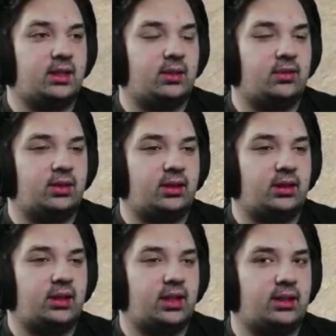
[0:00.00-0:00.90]
they don't have to
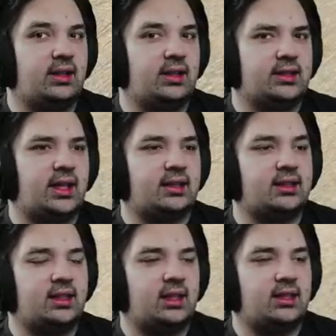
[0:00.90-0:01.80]
lead like the exact
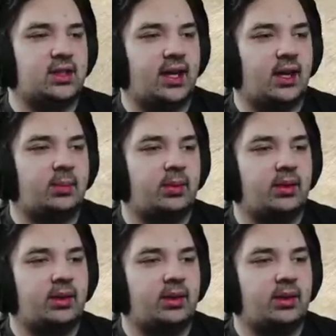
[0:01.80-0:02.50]
stage lap.